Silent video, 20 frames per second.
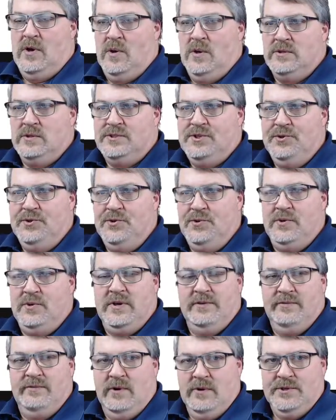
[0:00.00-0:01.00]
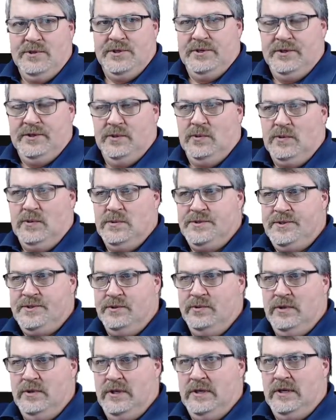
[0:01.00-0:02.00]
two conversion tools,
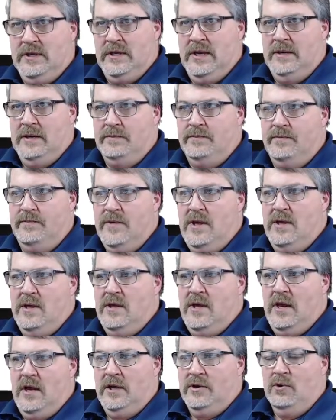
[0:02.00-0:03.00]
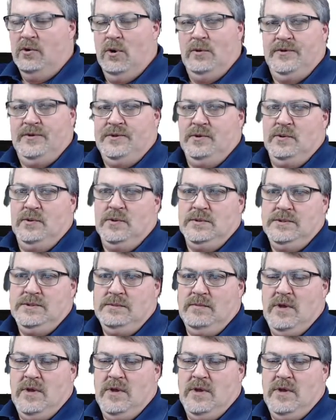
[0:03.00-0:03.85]
two little growth tools,